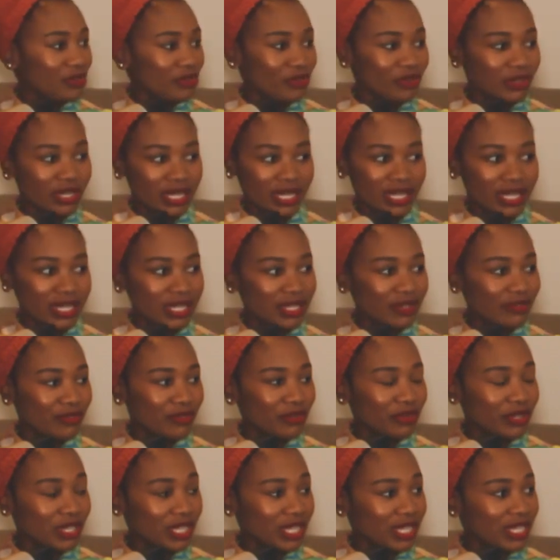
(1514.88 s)
You're going to
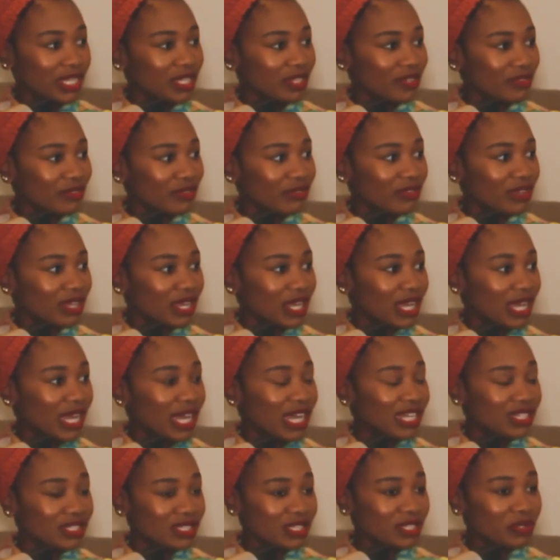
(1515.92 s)
leave.
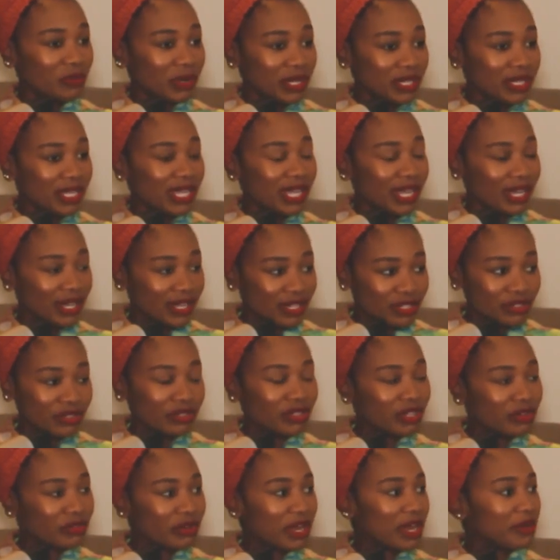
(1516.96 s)
Until one day I
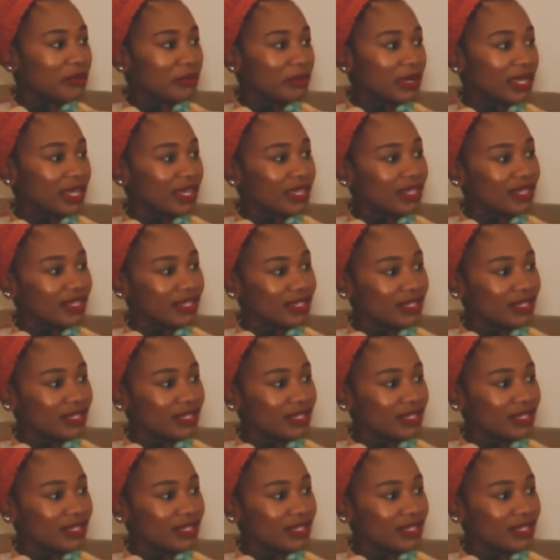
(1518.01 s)
literally ran away.